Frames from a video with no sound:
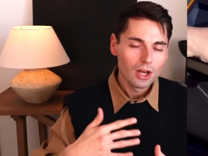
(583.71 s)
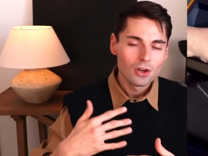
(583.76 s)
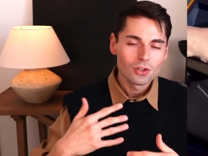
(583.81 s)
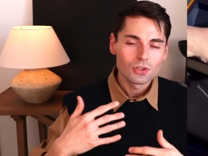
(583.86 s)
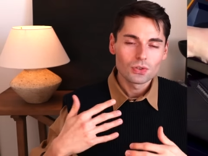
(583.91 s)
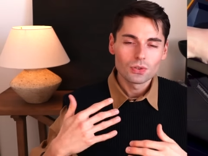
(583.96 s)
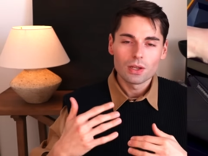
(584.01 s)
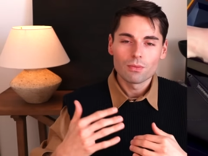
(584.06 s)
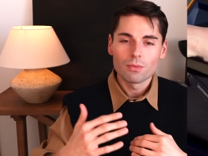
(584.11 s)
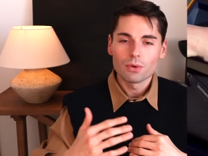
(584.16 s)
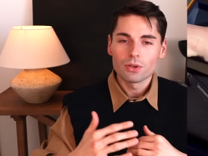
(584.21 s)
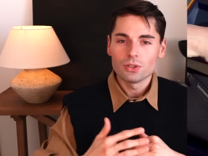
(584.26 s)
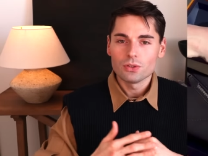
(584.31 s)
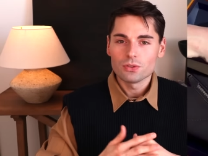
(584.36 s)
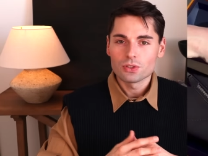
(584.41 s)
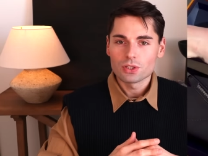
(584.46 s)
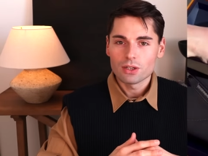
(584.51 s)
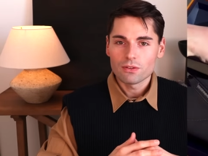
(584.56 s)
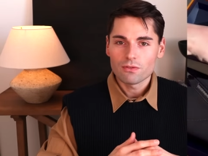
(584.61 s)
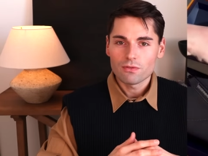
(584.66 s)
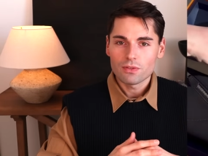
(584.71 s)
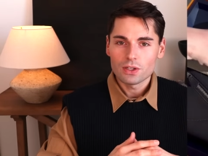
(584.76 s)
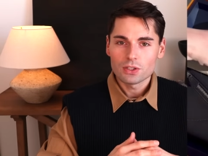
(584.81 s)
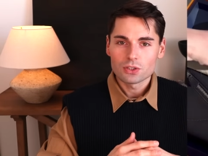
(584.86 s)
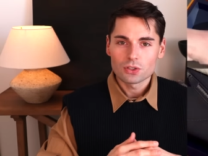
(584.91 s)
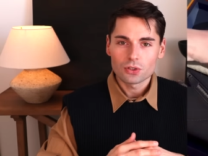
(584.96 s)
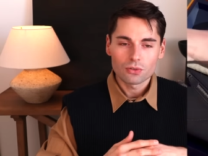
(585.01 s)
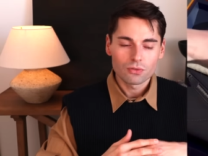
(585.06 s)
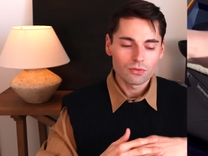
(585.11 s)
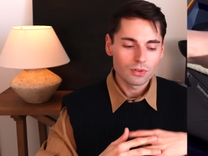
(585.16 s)
So they will usually
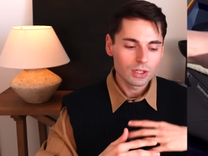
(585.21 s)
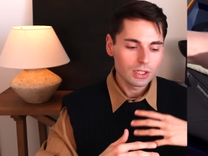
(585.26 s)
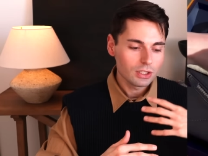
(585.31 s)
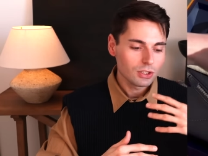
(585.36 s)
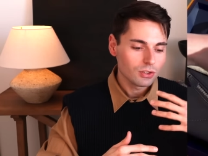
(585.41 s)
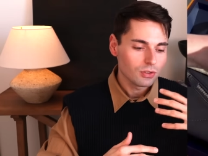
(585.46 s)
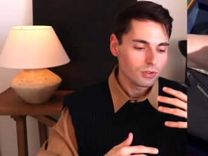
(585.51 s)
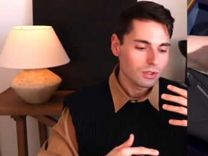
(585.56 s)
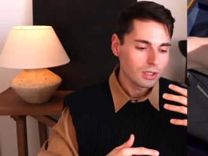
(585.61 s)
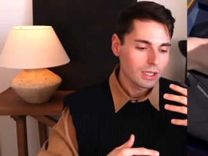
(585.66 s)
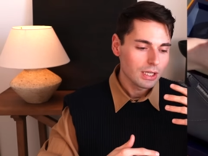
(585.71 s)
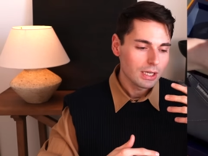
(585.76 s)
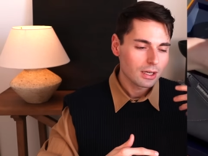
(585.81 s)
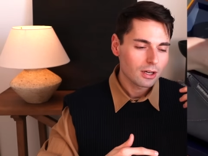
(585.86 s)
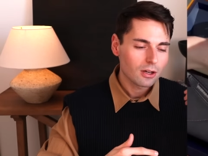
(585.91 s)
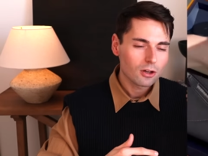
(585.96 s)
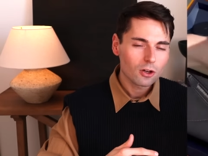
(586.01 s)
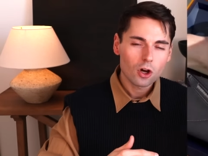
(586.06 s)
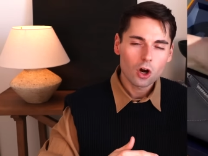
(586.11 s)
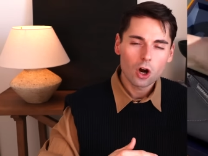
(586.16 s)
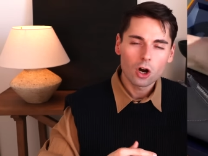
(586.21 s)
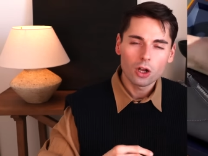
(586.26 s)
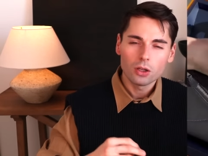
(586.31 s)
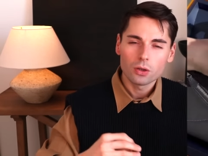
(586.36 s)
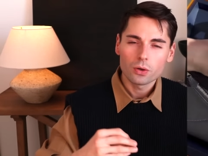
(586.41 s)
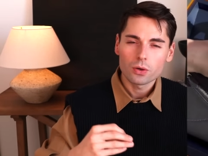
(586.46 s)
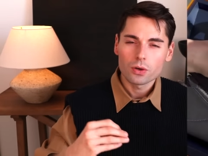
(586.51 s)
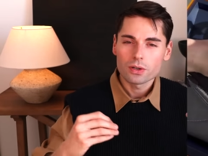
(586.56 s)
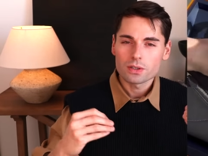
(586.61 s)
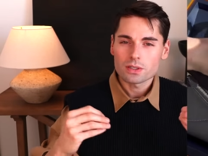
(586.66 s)
feature really unique
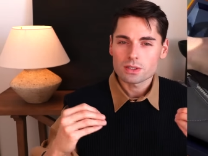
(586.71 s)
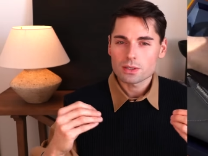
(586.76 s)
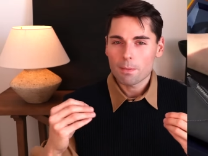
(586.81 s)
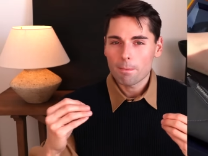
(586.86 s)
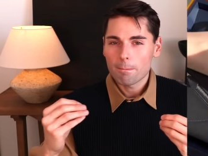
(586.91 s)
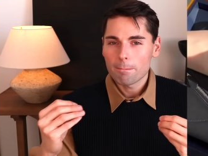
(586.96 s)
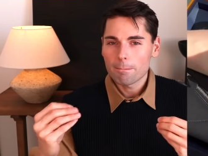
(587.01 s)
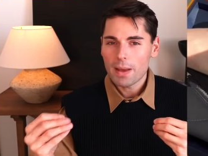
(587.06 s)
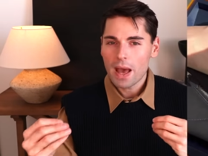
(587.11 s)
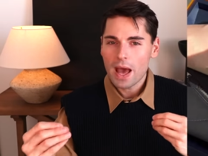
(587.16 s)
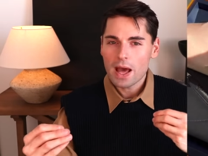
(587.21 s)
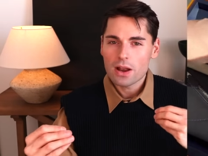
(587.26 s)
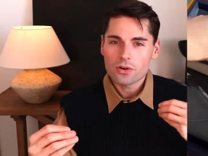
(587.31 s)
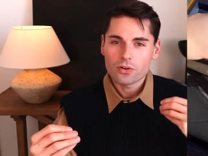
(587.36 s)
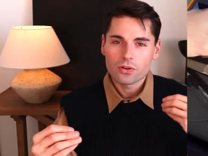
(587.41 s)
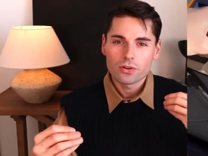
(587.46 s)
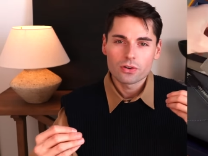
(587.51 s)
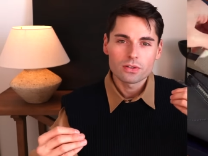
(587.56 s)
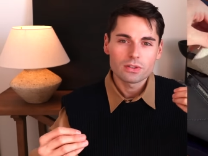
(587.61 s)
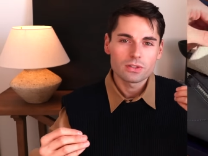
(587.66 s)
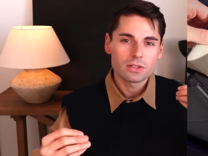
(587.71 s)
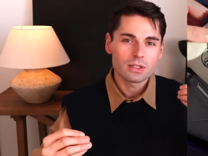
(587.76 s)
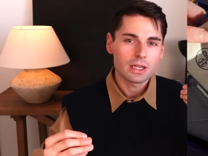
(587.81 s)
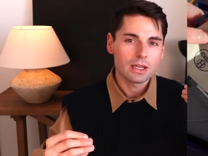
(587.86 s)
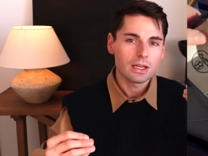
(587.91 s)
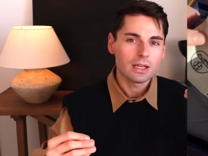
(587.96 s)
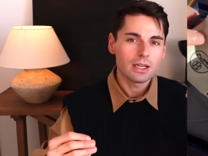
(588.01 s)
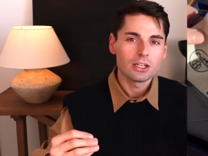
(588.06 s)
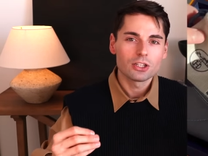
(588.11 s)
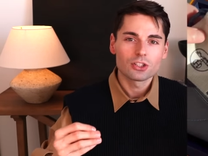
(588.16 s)
colors, patterns,
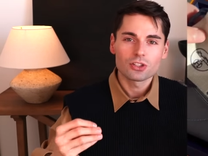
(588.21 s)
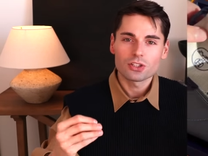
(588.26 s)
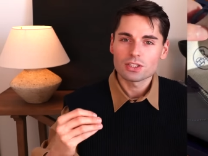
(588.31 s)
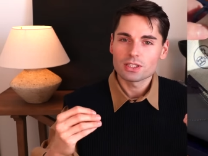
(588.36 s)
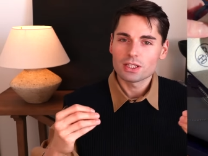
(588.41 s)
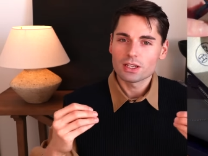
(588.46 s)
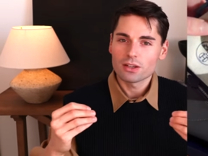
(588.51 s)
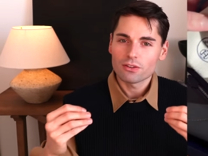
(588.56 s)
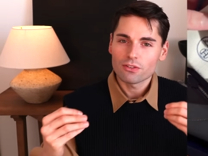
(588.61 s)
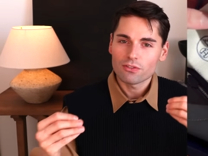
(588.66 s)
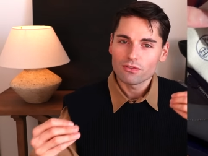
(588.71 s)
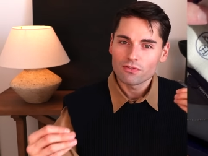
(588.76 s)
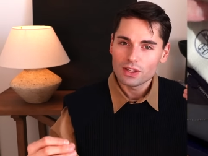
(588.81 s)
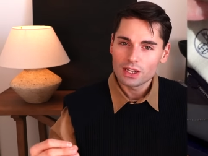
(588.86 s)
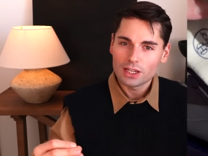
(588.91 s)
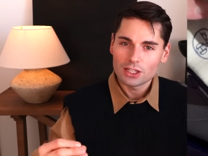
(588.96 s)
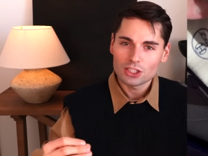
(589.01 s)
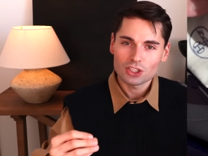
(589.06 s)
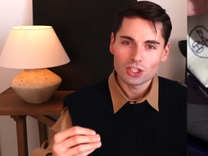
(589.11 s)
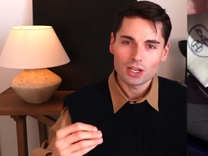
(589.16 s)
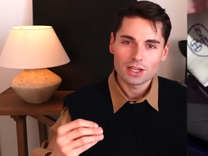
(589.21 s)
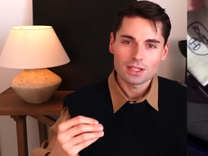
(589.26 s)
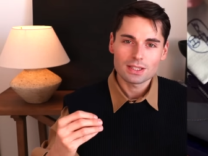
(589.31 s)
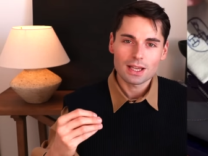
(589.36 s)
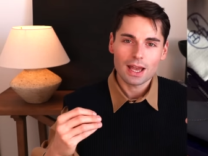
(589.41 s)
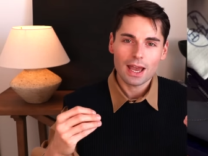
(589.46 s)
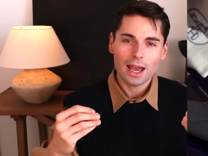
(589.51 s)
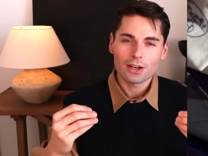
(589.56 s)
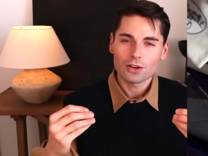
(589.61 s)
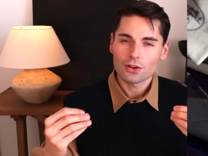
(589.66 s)
interesting finishes
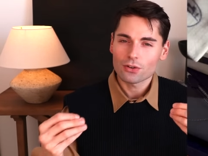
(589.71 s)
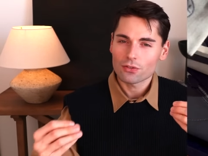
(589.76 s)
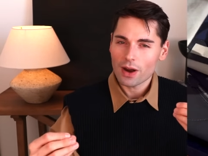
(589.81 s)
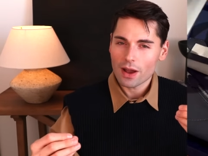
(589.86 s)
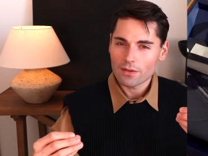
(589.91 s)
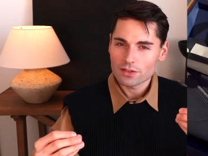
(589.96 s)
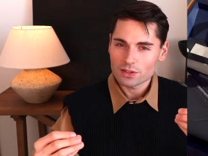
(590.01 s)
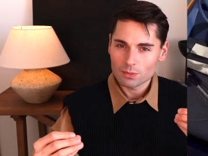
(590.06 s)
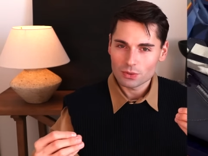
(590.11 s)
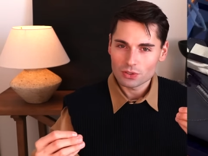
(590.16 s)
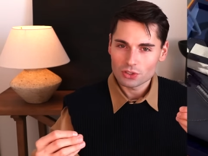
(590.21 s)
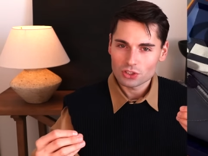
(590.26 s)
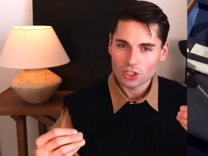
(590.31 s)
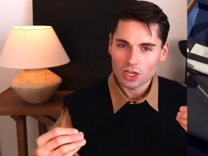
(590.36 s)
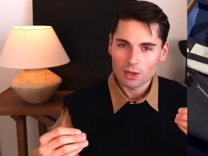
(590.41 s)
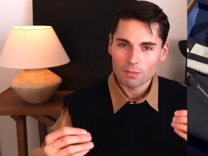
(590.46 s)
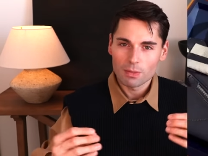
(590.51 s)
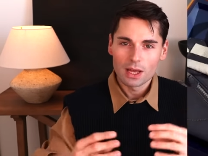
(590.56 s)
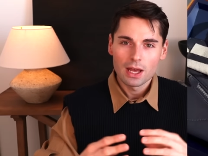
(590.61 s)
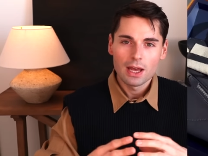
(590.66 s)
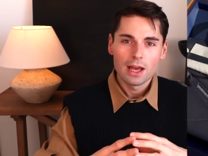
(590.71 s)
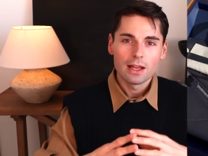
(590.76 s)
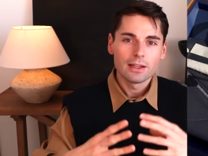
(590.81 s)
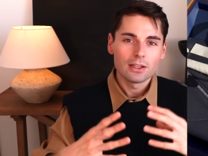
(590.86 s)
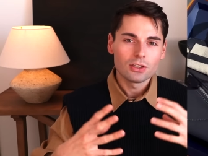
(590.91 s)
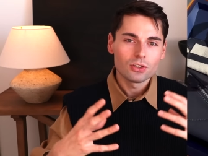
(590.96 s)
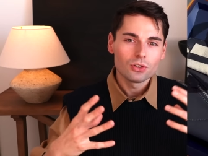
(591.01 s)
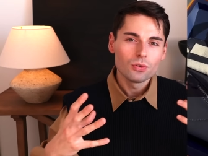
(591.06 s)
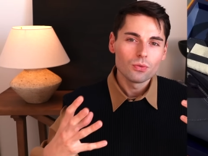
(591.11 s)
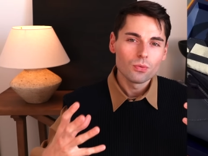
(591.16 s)
and craftsmanship
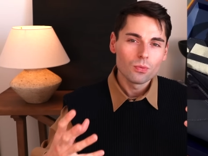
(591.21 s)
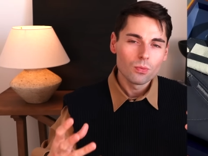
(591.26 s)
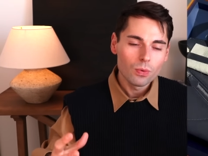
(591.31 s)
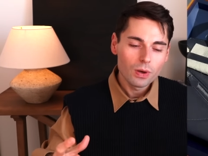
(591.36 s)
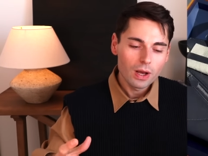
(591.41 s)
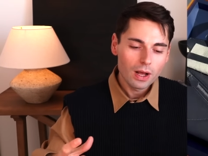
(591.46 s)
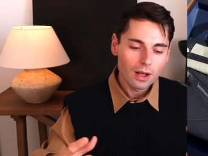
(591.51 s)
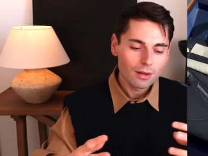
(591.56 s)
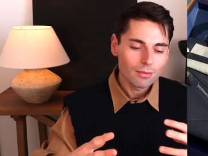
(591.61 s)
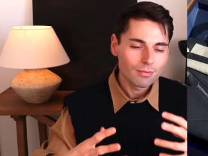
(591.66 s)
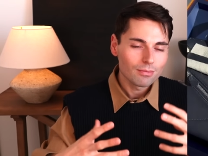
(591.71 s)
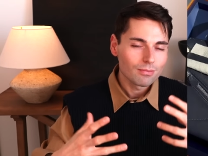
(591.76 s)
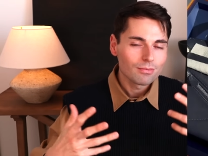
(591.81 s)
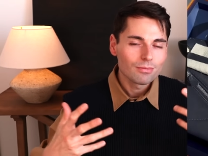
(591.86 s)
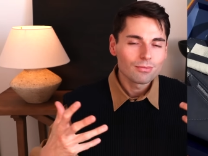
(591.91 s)
that you will